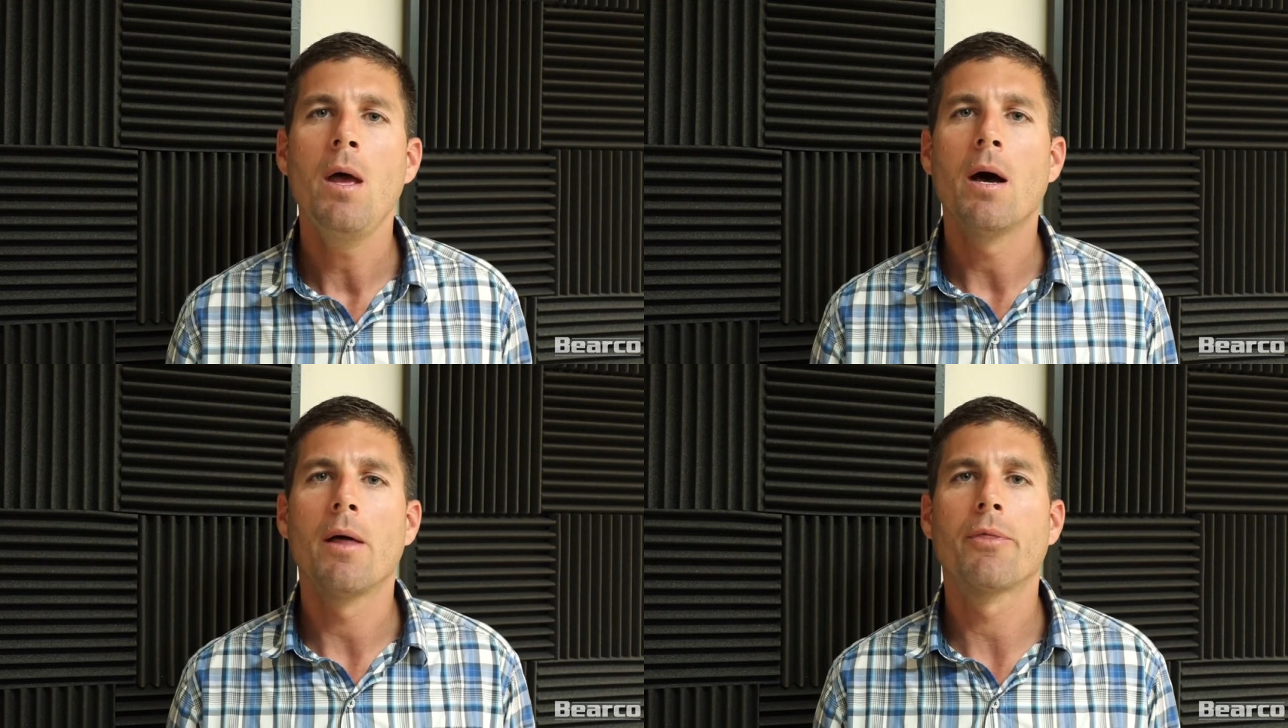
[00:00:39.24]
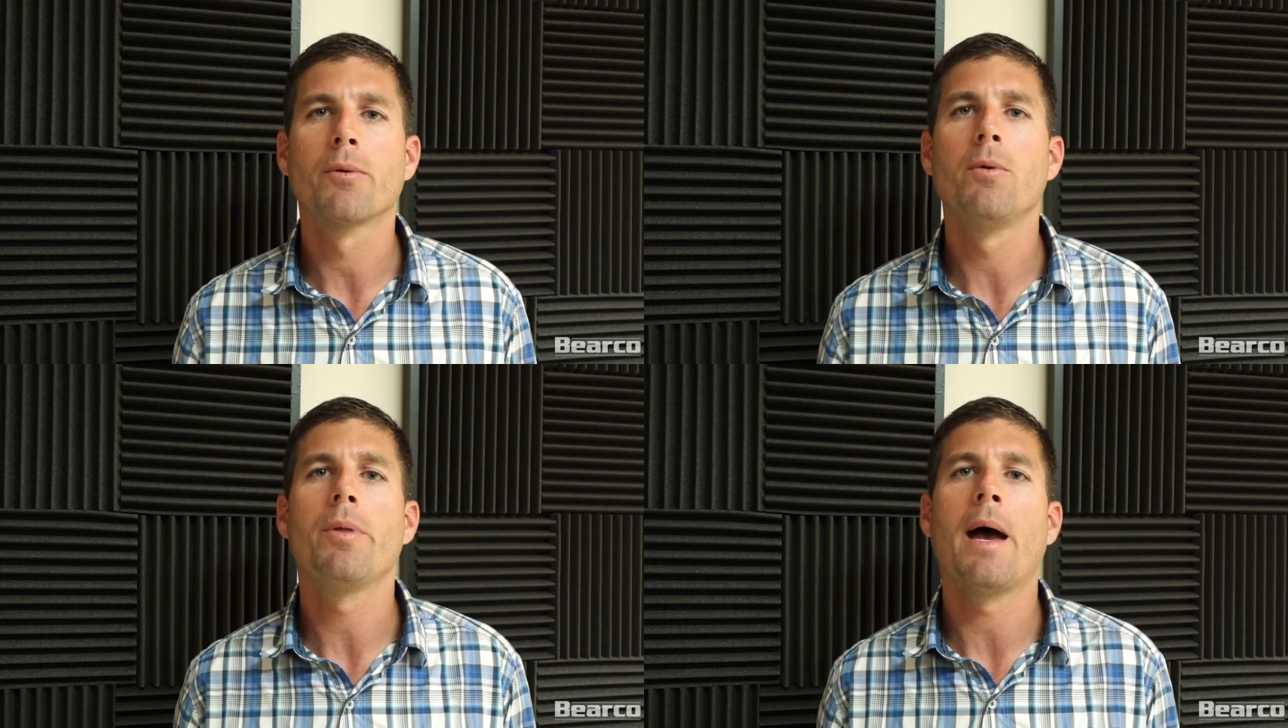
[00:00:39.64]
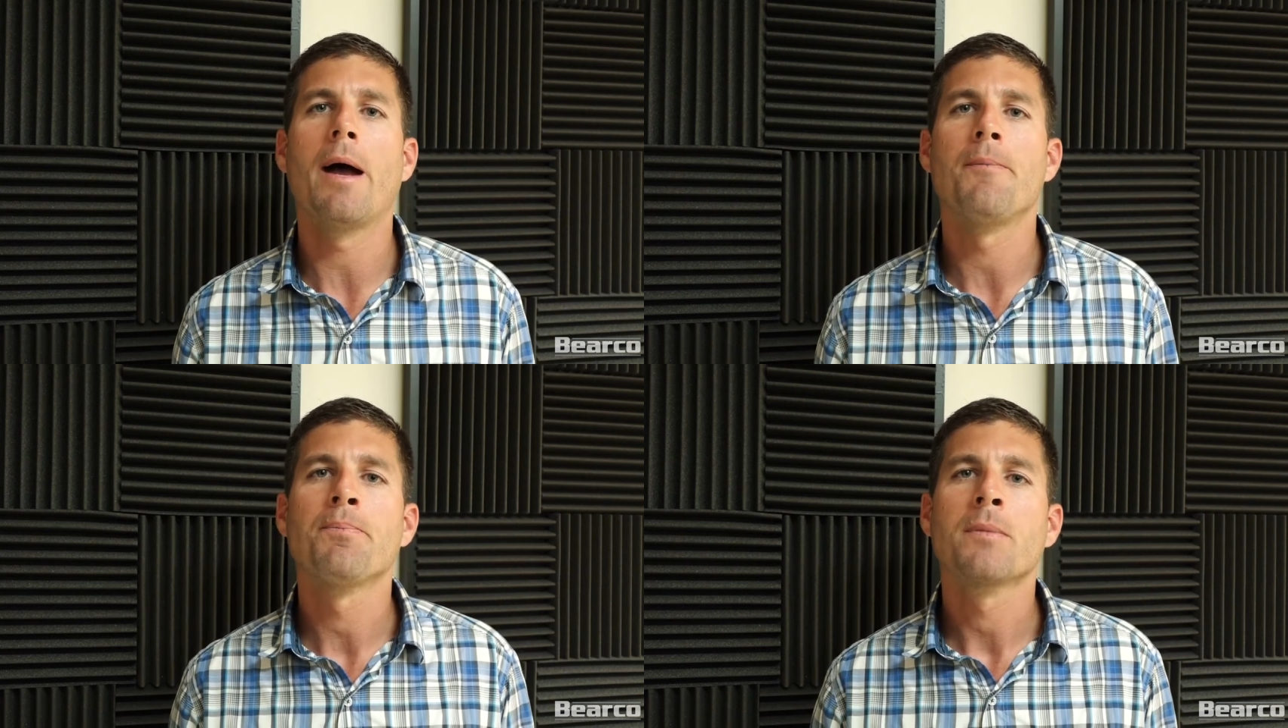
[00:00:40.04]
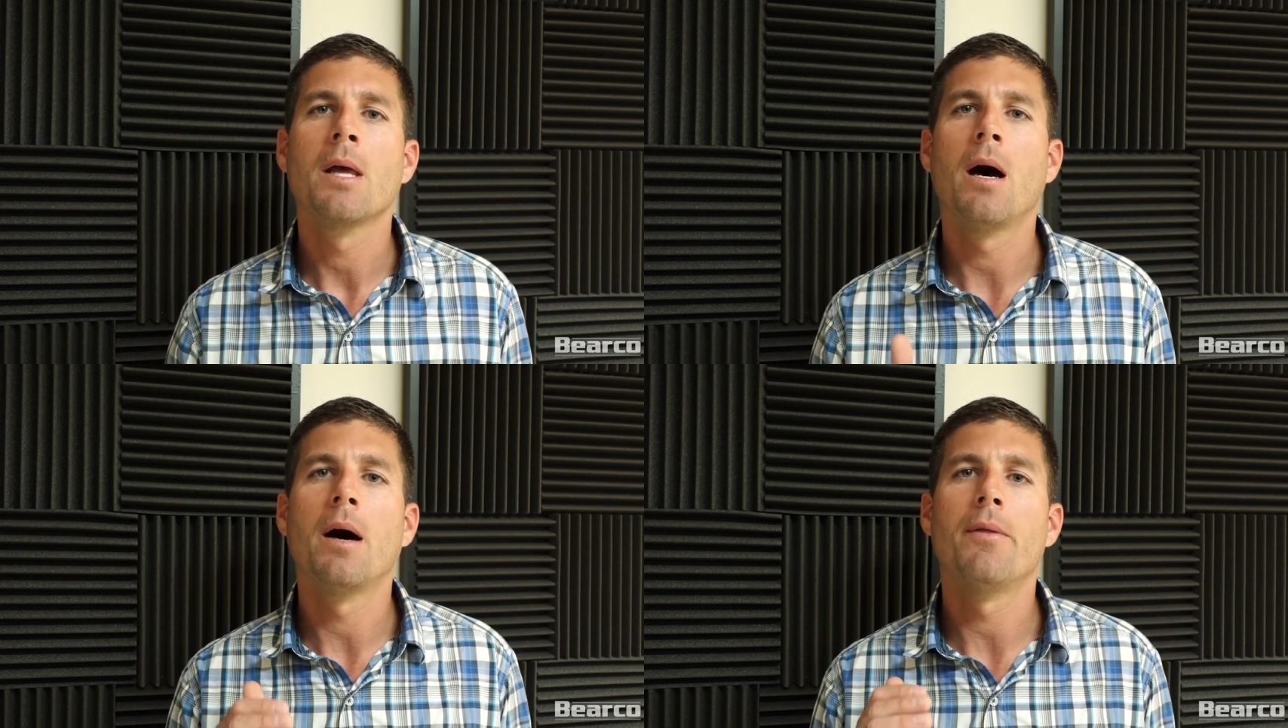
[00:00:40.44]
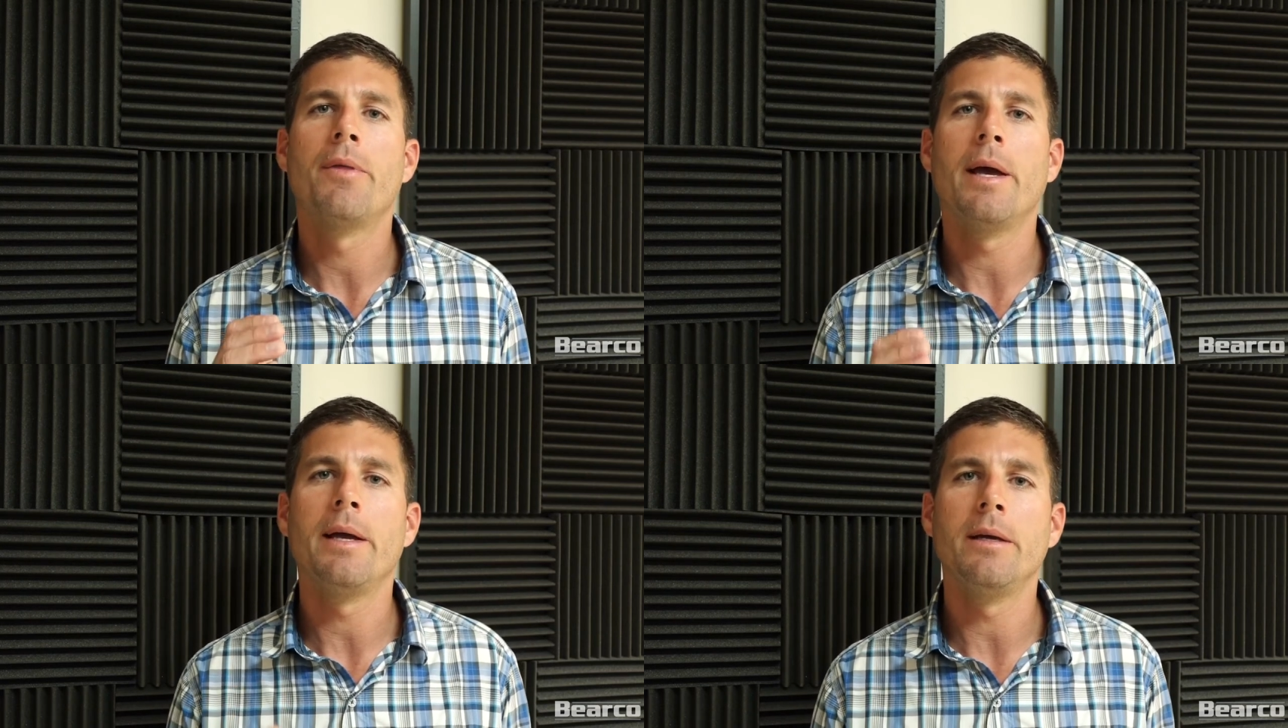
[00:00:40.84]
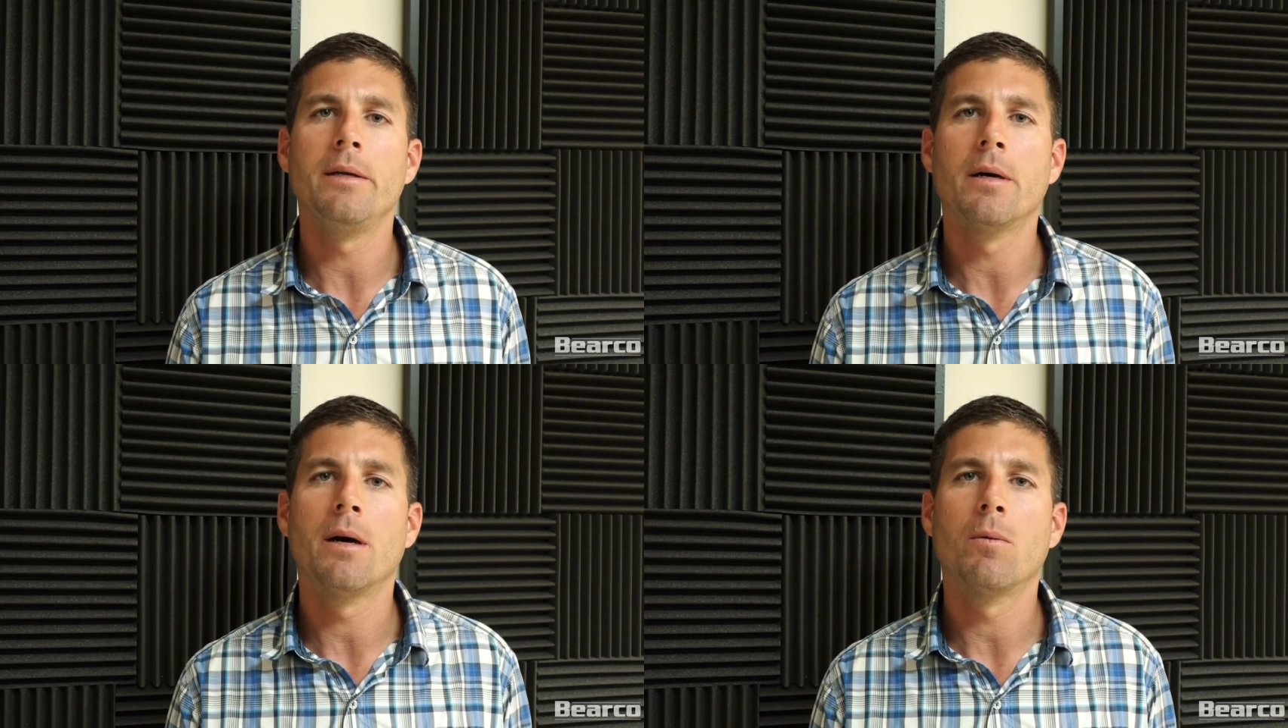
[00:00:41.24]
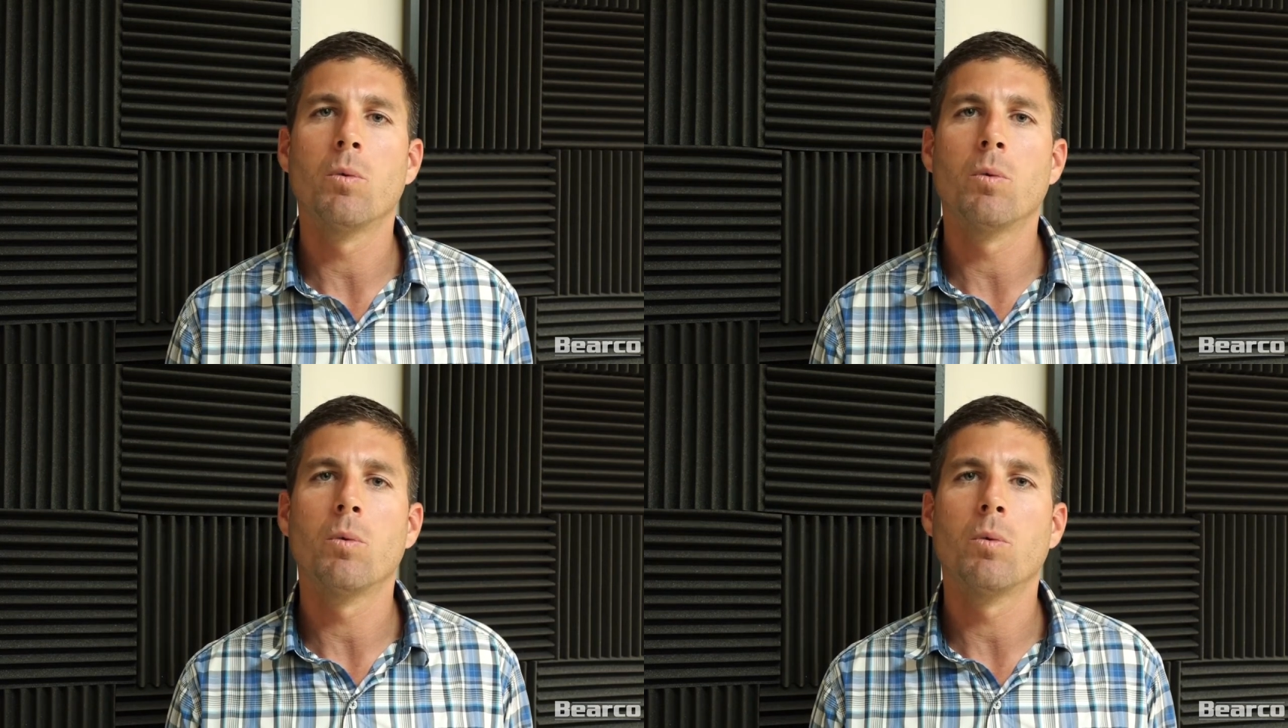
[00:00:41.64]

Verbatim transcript: Uh, through that, uh, they uh,